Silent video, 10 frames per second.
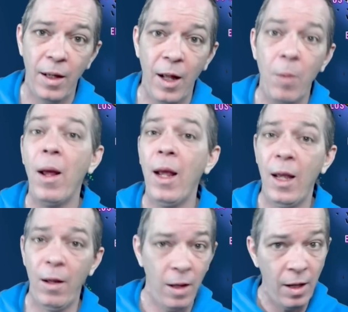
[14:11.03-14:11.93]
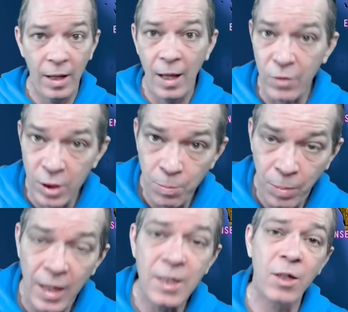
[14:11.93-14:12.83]
And may he give us
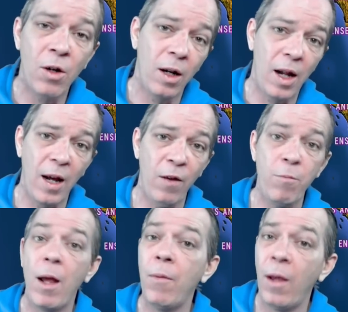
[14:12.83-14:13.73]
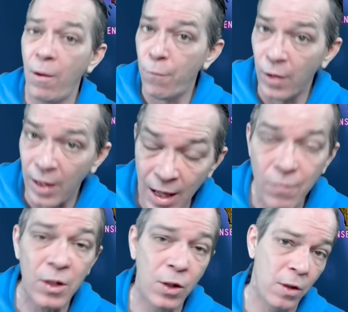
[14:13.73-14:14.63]
peace in our life. May he
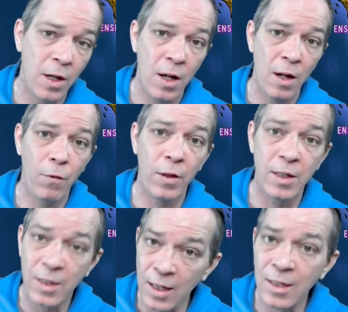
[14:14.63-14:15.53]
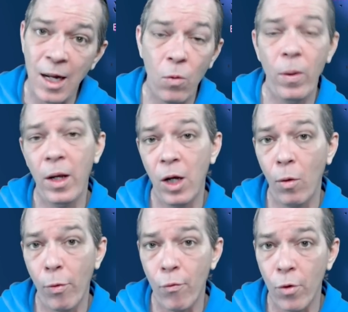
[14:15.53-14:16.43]
forgive us for the sins that we
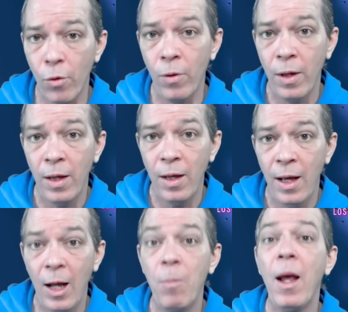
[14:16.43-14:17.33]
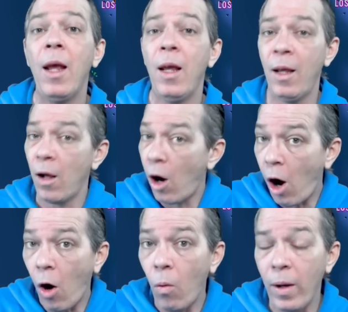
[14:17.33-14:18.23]
go through. And may he
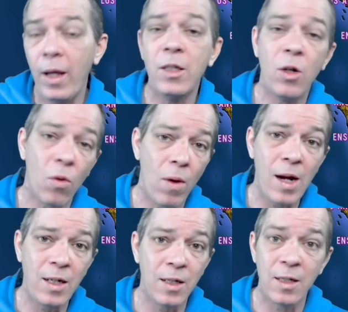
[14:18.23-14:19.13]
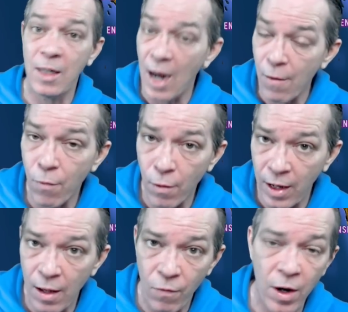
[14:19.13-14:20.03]
always correct us, never
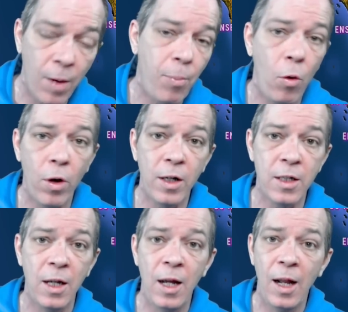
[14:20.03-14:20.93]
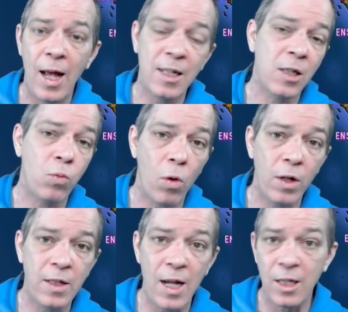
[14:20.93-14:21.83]
giving up on us. As his
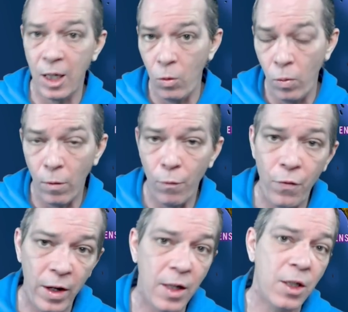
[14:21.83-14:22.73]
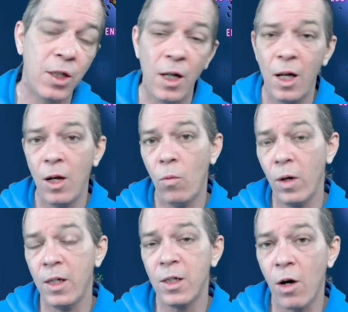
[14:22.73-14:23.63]
word says, he will finish
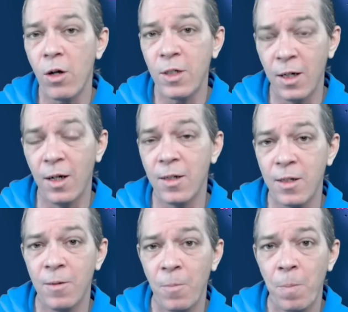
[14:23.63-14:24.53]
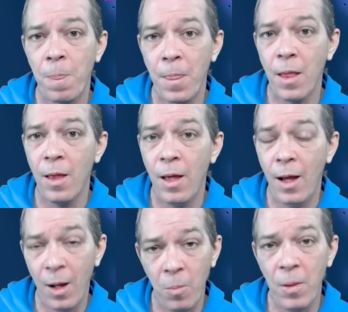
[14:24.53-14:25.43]
what he starts in us.
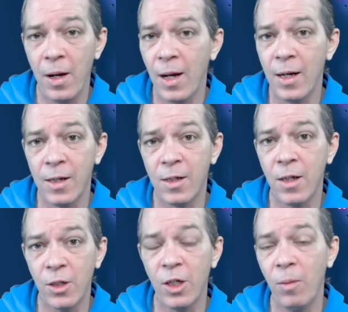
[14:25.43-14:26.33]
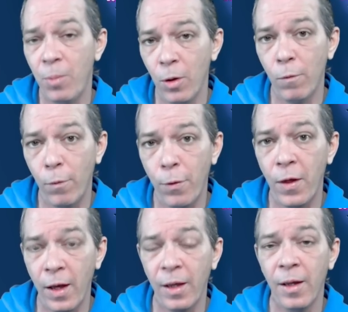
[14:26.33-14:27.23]
Amen. That is such a beautiful
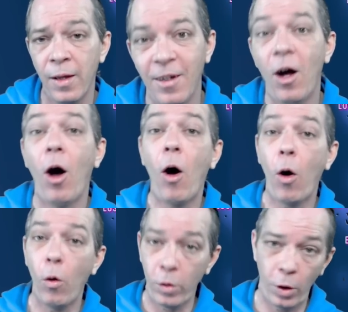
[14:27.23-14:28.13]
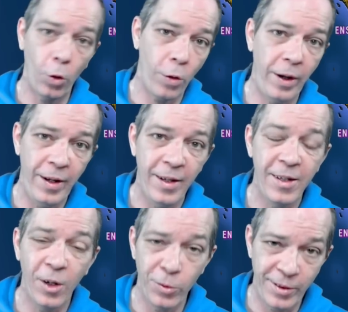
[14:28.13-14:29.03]
thing. All glory
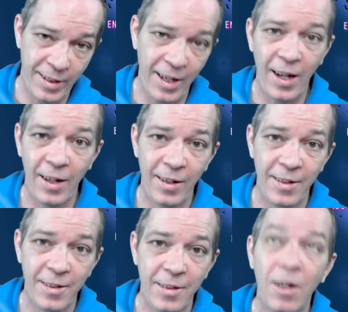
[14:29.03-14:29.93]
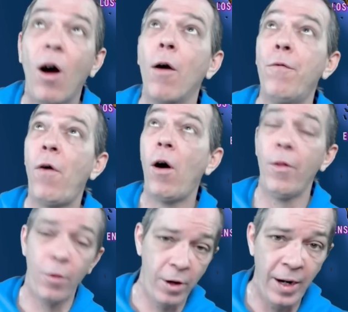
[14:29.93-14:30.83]
goes to God, our
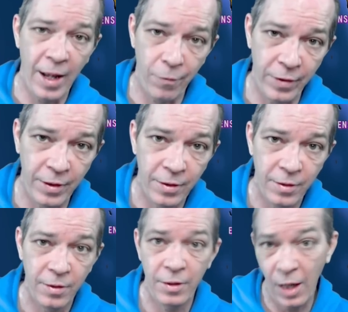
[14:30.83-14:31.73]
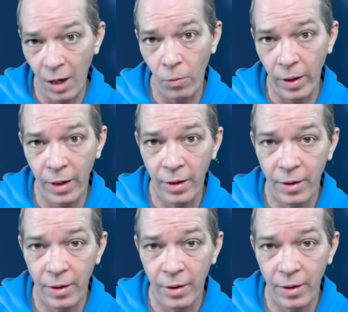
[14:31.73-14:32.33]
Father in heaven, Yahweh.